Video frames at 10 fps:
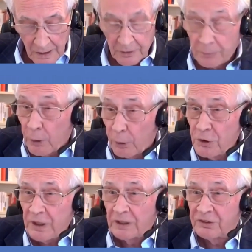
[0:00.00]
the
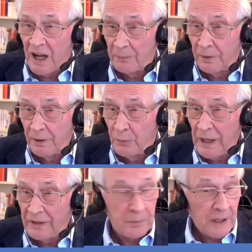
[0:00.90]
Polish example, where
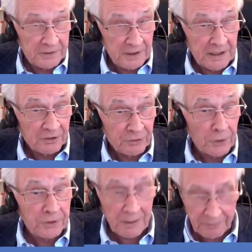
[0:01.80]
the party does not have a